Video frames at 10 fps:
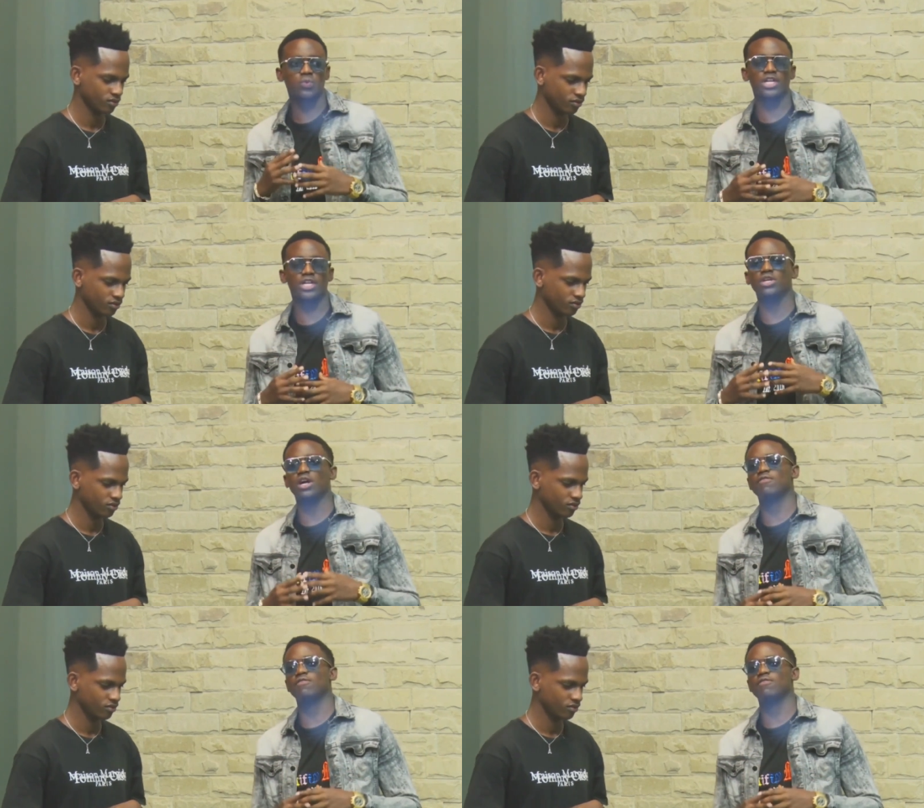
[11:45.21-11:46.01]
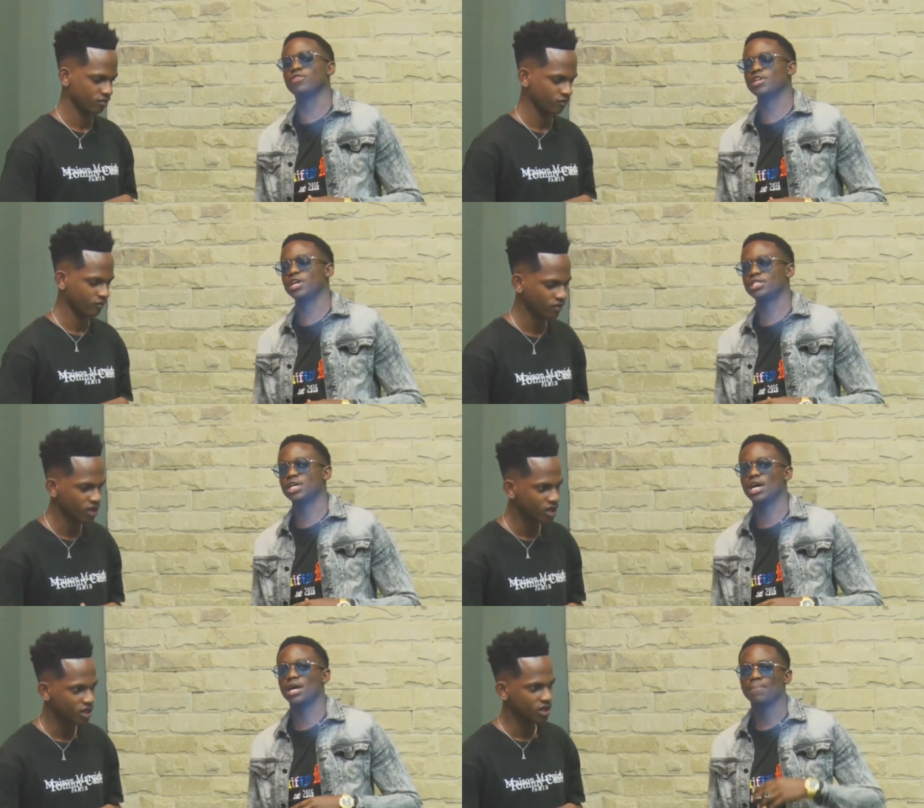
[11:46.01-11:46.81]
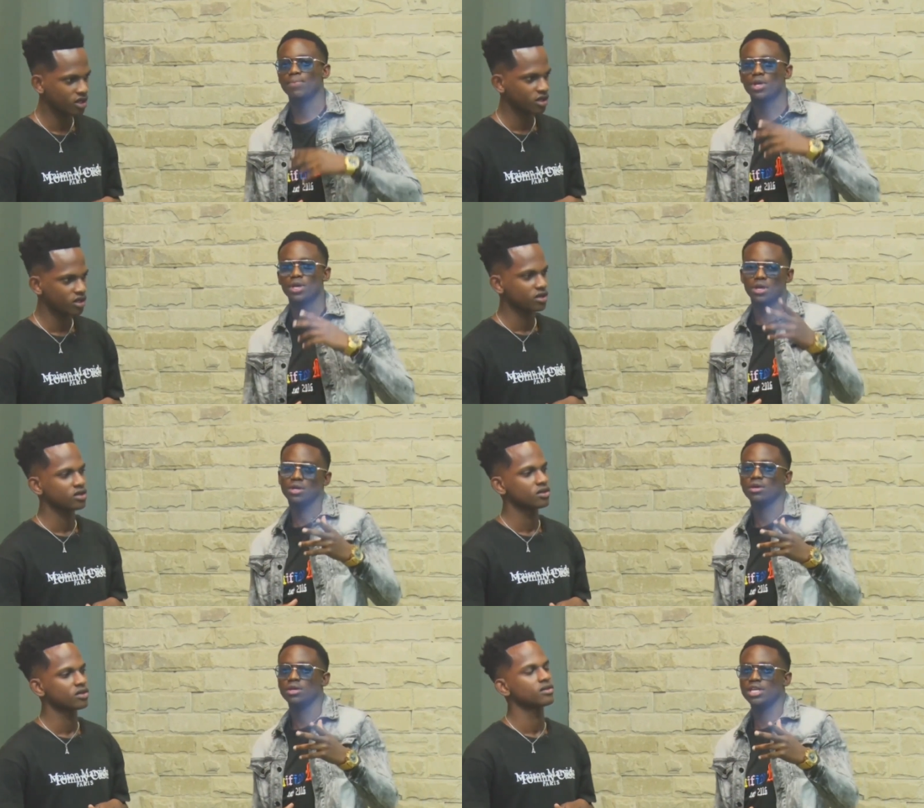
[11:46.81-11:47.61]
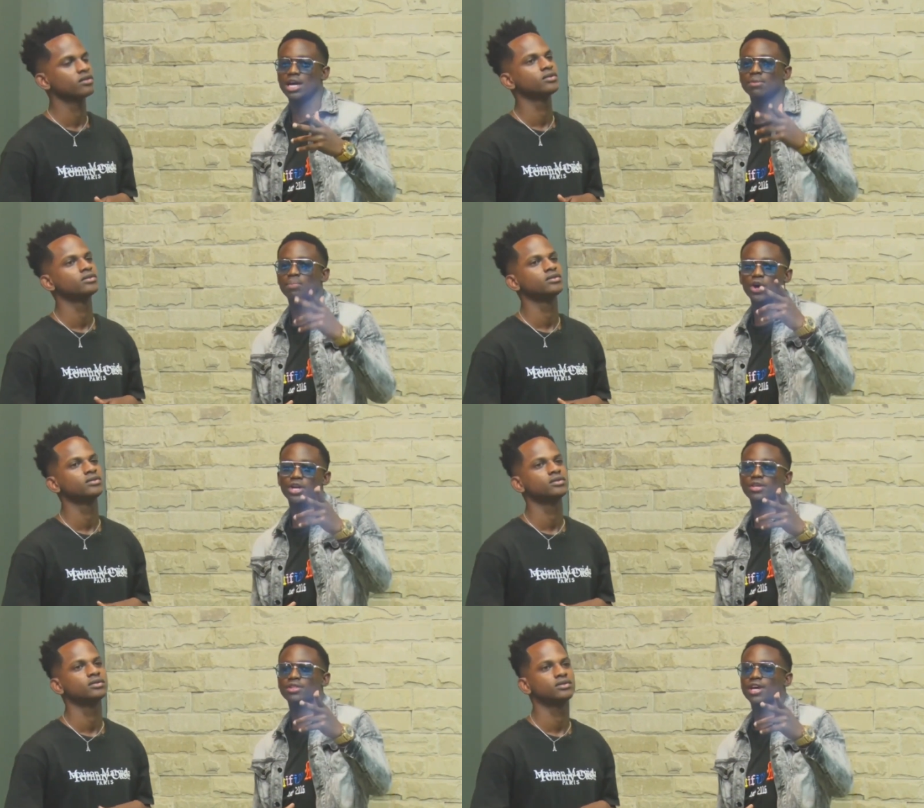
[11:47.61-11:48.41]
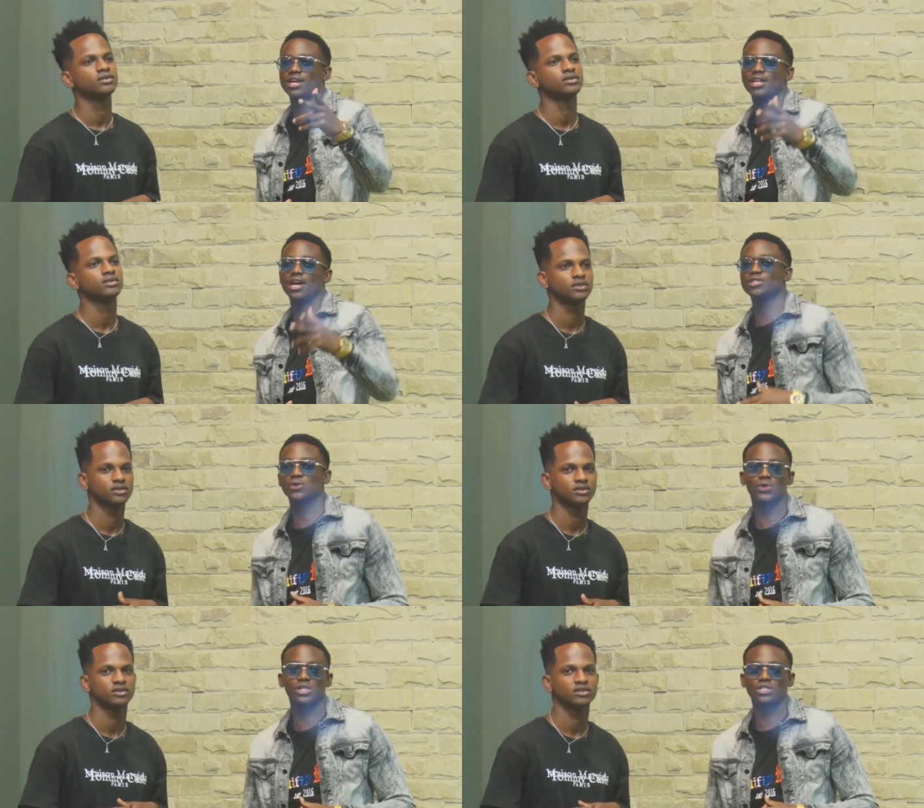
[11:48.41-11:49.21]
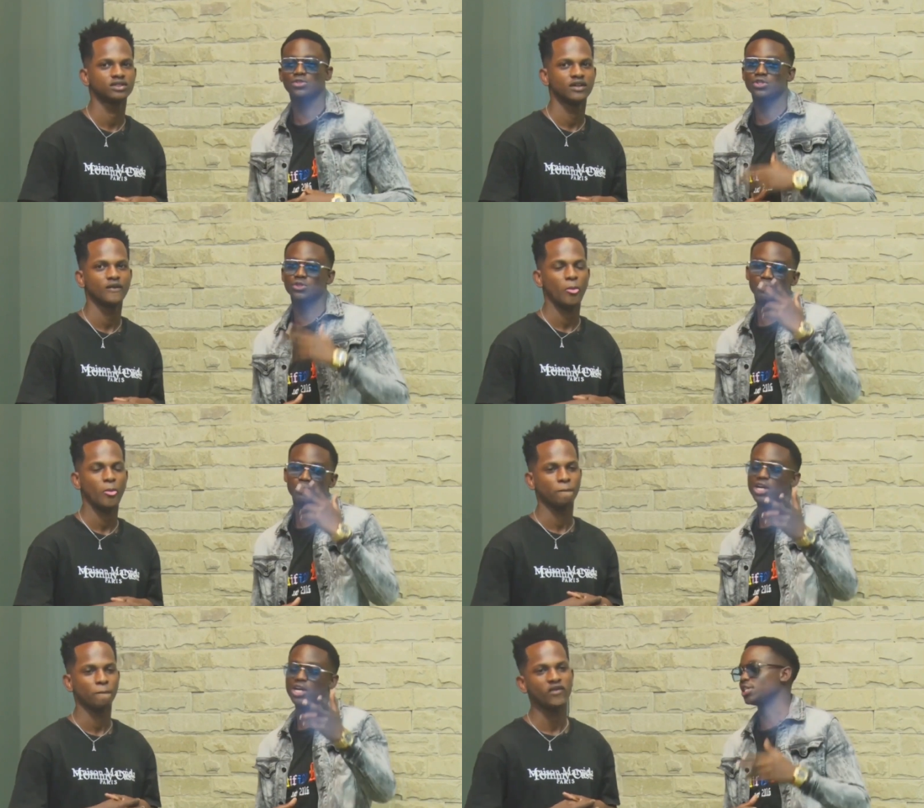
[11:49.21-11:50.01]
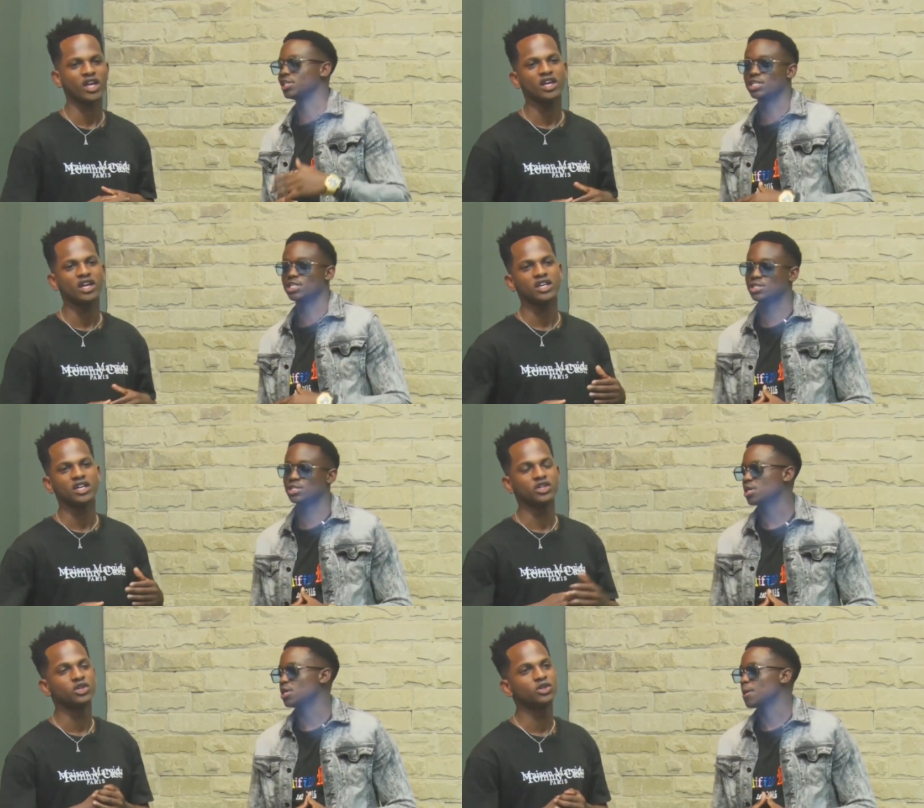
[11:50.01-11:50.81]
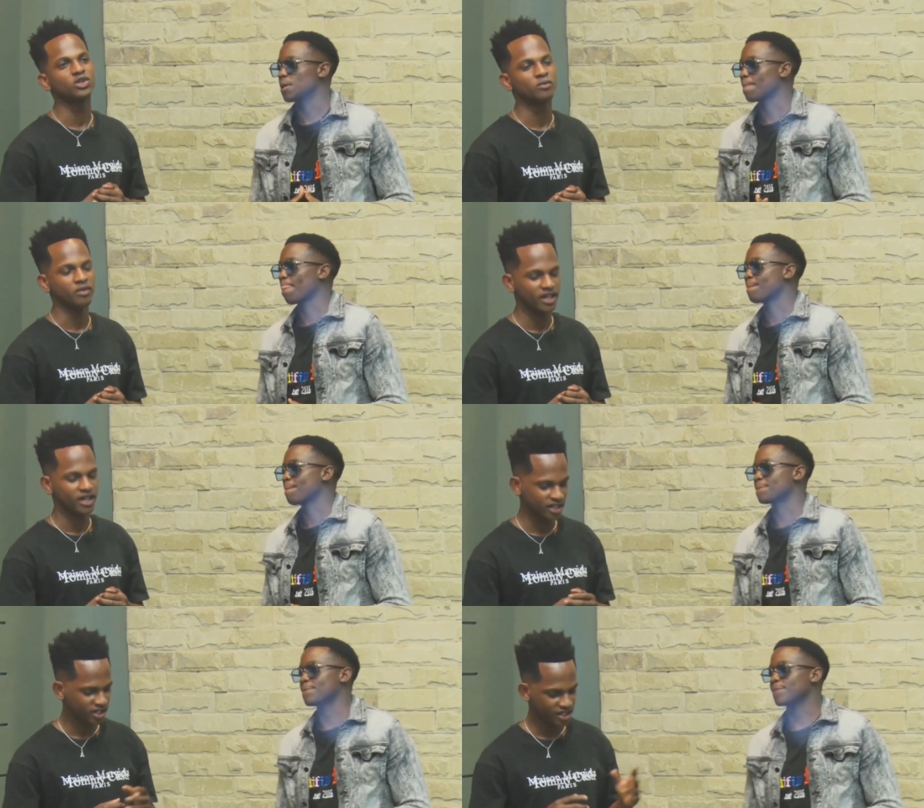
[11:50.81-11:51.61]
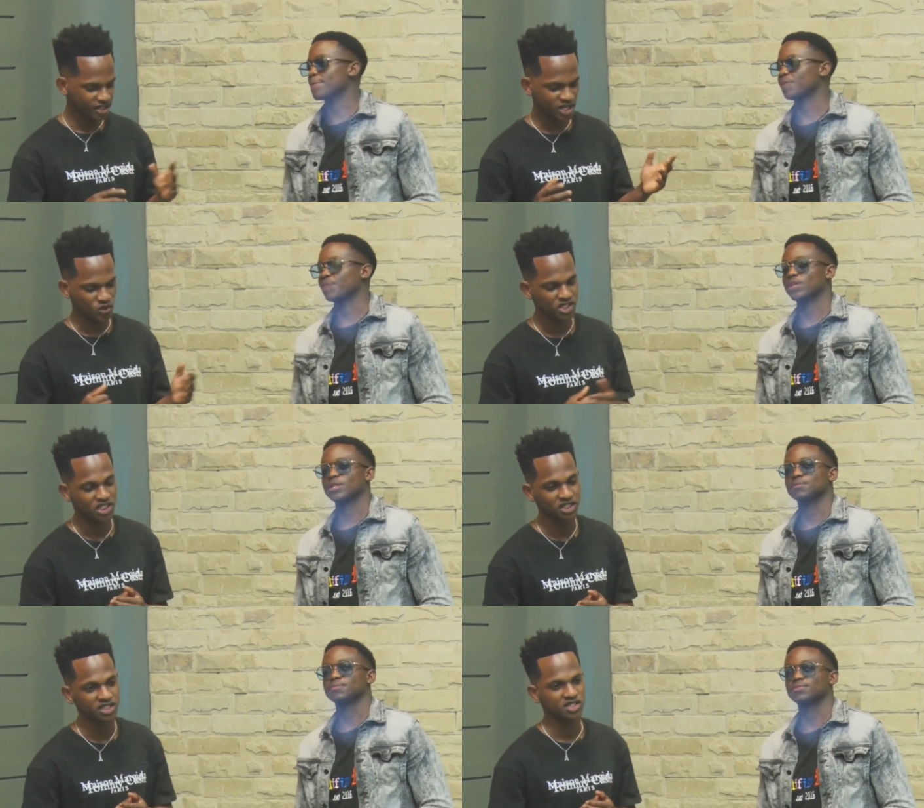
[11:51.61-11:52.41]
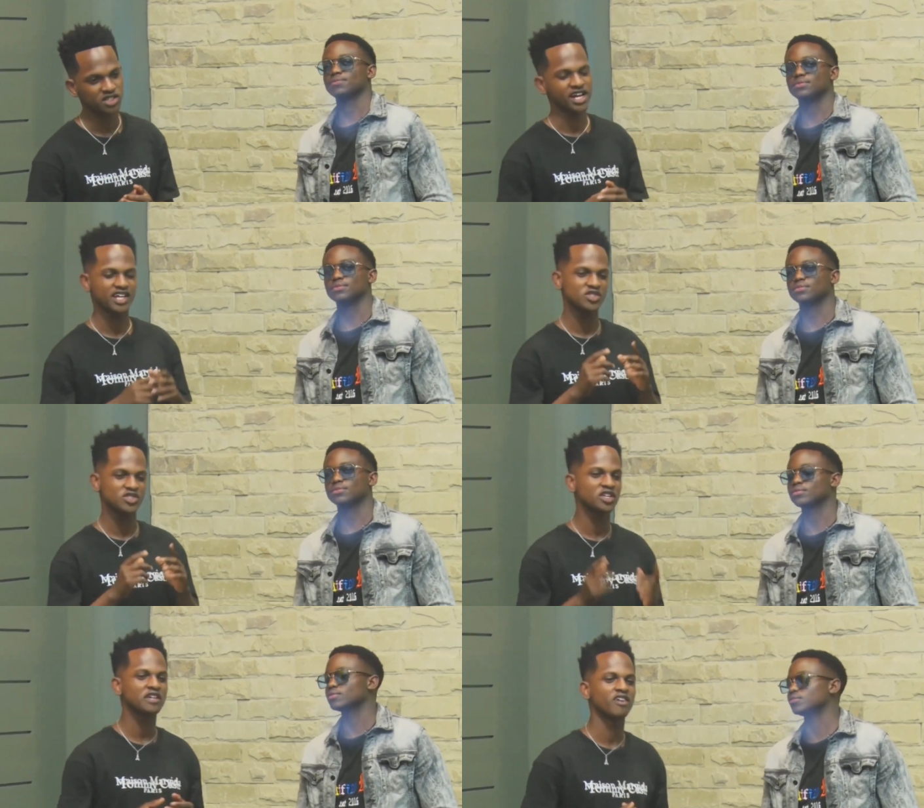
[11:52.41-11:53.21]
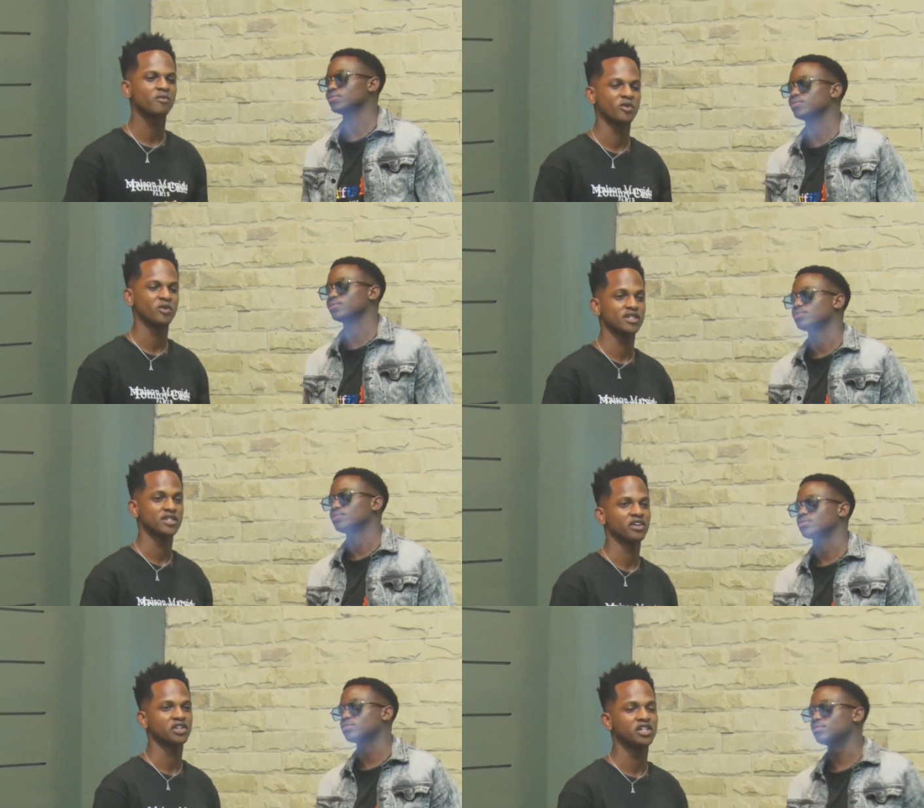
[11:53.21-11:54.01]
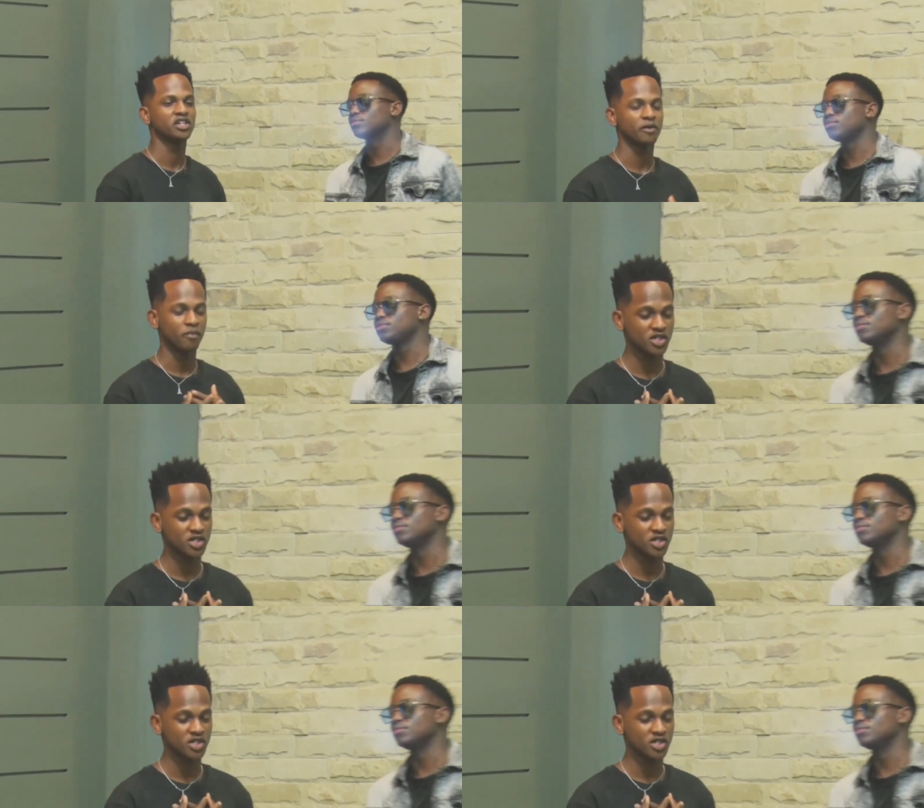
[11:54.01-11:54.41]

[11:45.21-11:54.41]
Speaker 1: word do you have for that? Uh, young boy there in high school is going to be watching
Speaker 2: this yo my guys watching this guys don't give up on whatever you're doing